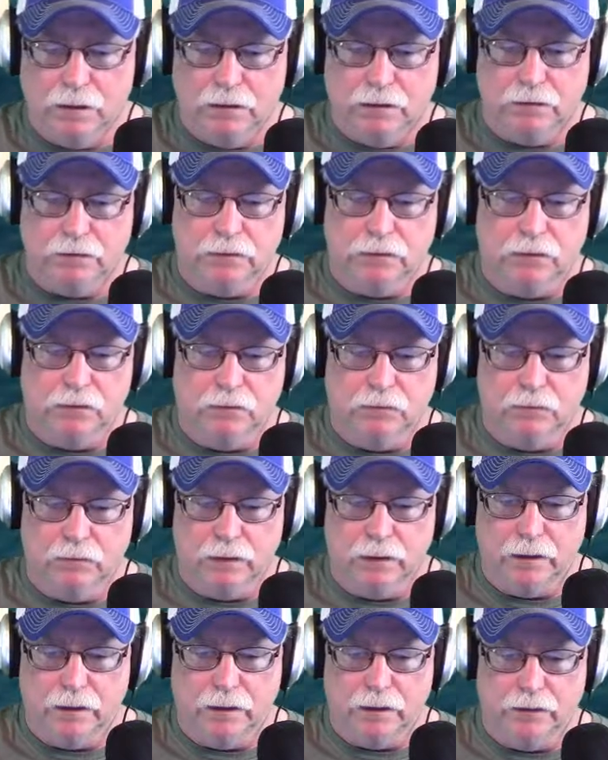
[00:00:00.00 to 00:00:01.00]

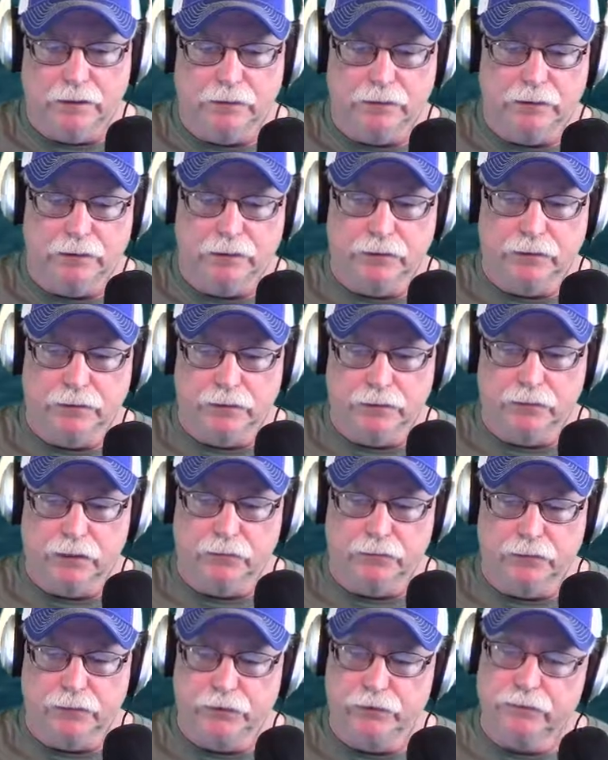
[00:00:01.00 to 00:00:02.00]
So
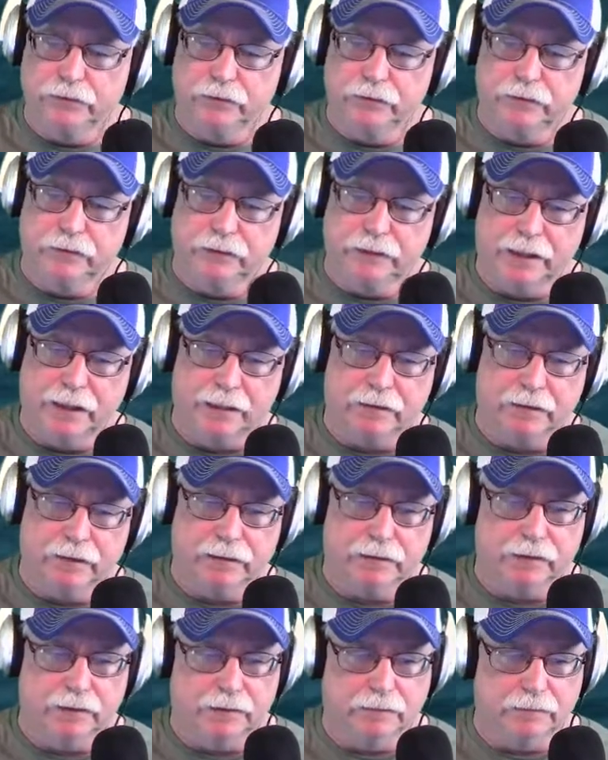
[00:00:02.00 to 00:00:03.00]
do the
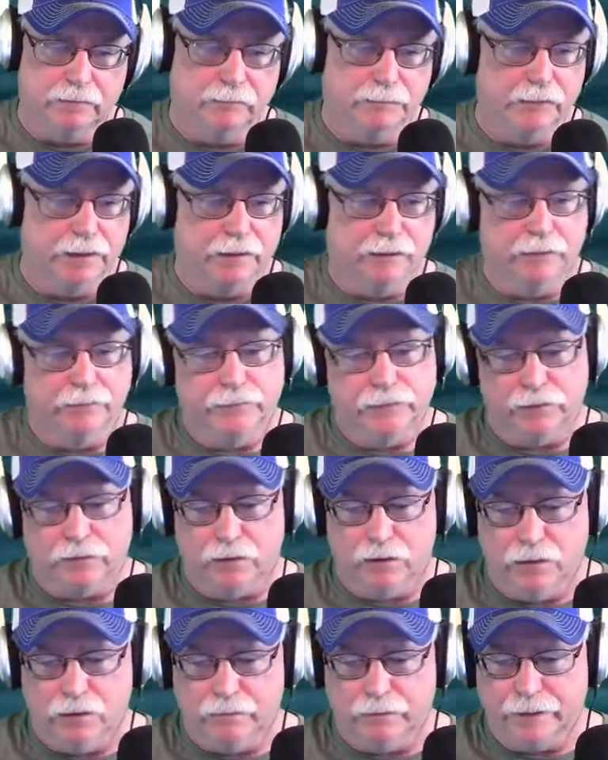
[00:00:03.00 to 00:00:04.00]
technique that many of us are
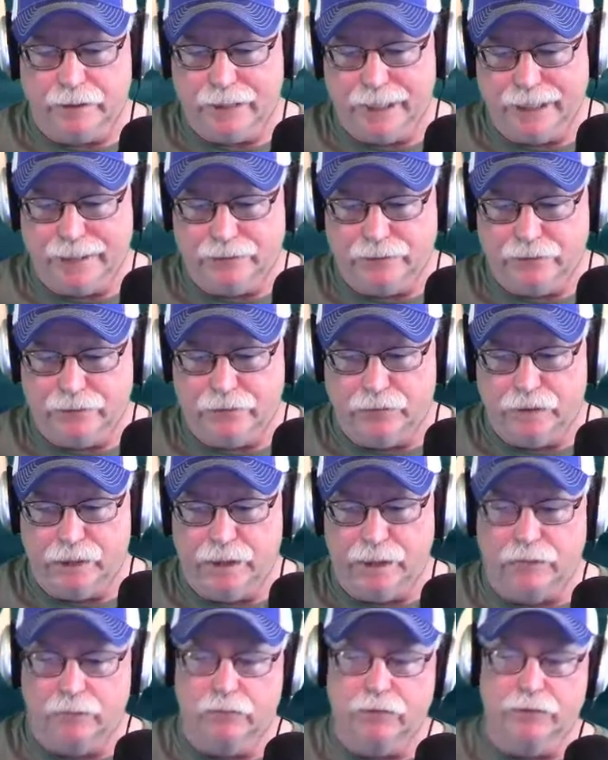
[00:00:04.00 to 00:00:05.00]
calling cast and
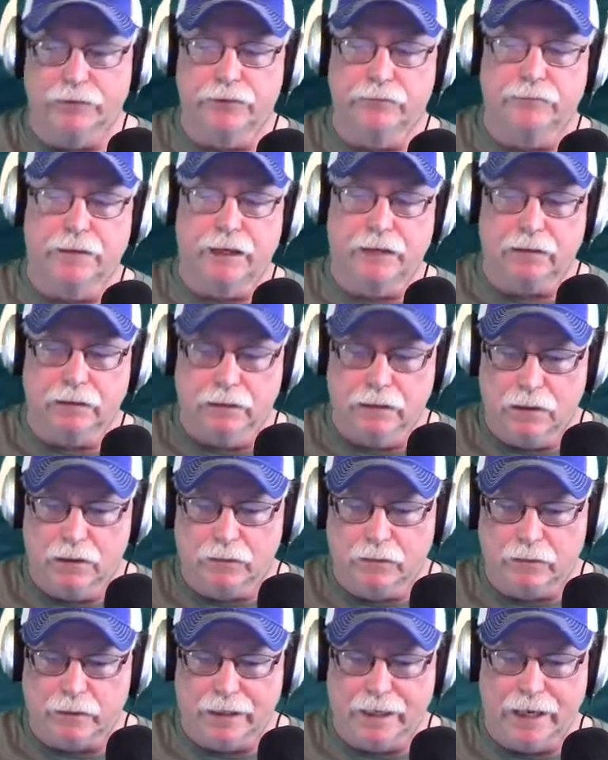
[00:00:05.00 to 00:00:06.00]
drag, where you make a
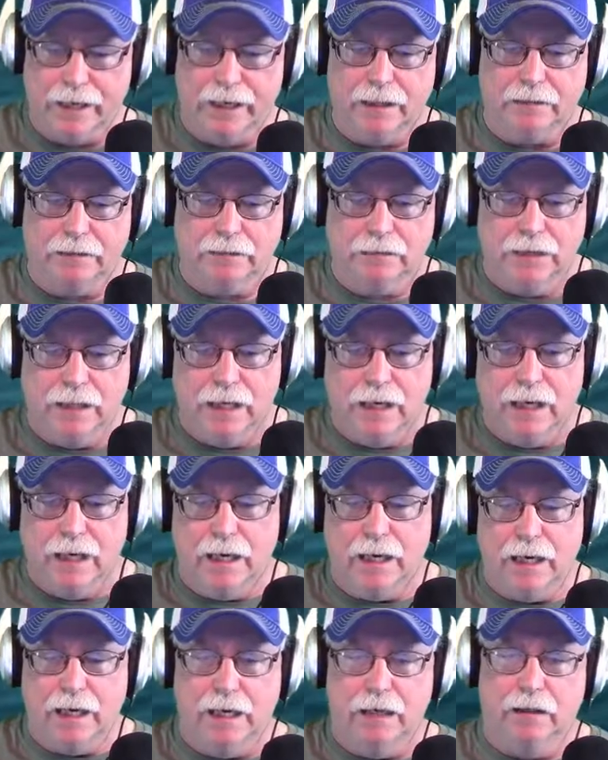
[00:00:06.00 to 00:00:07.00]
longer cast
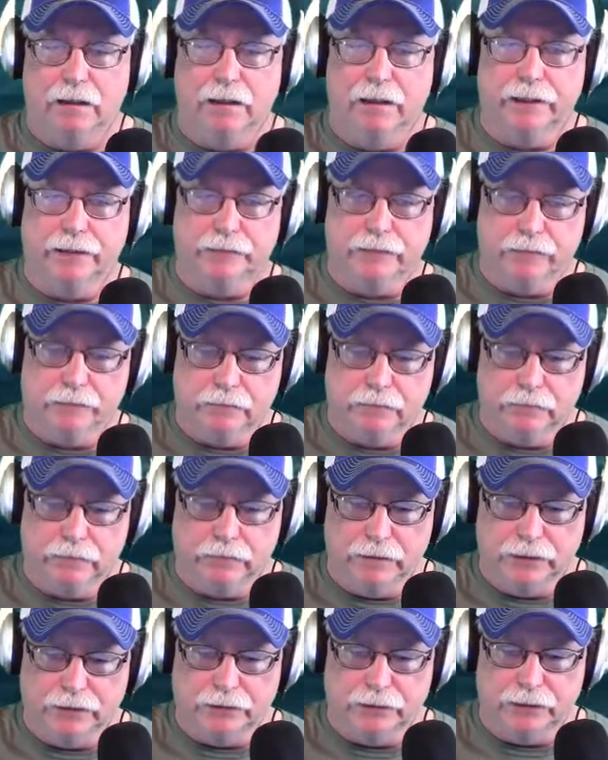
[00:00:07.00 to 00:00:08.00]
and let
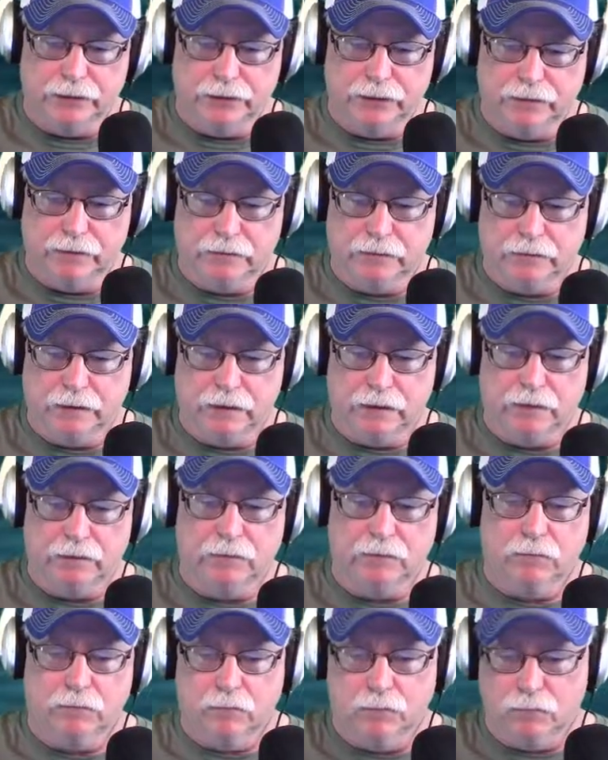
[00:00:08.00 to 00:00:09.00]
the jig
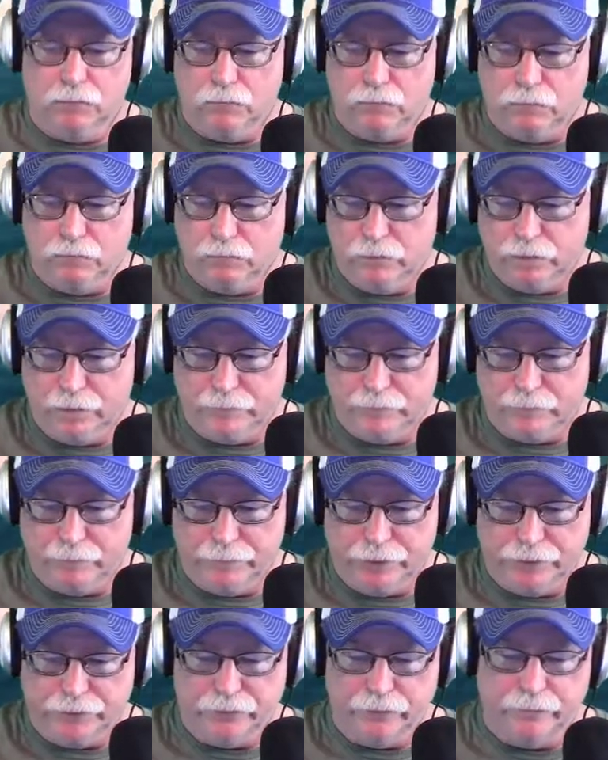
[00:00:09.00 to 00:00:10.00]
sink or whatever
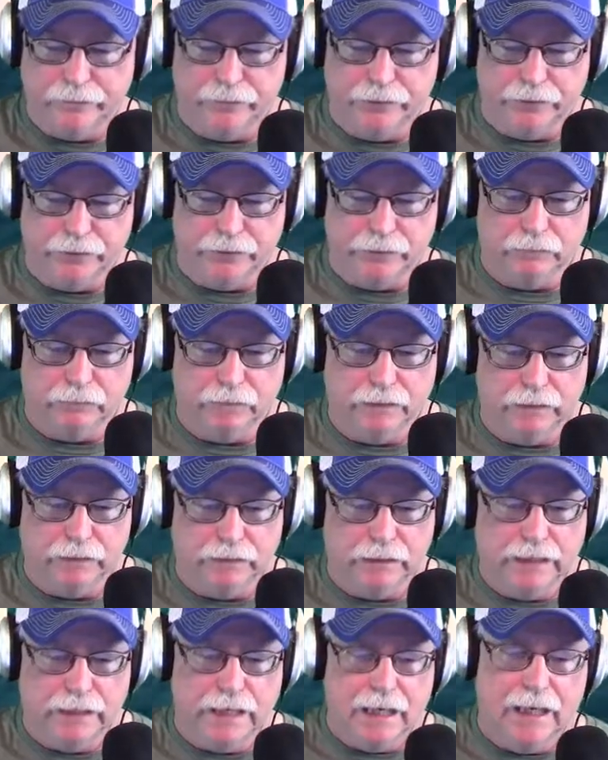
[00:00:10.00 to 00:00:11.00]
bait you're fishing
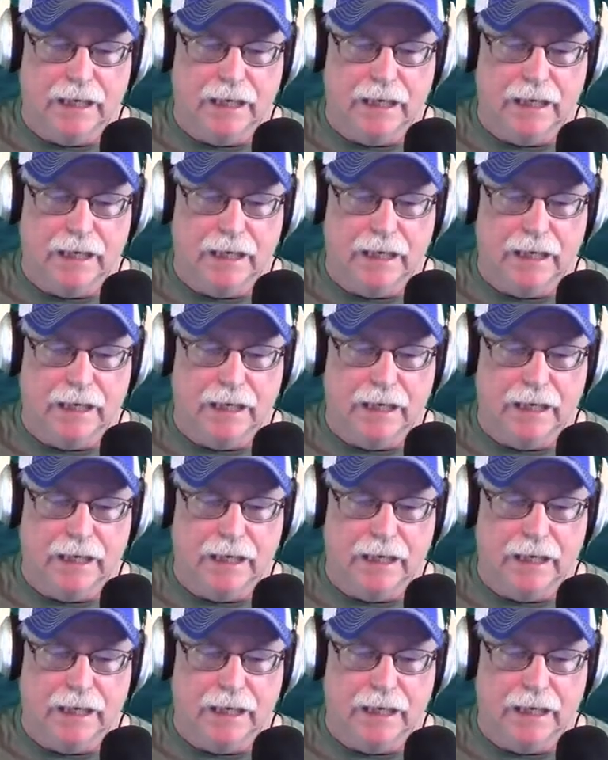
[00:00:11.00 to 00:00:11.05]
with,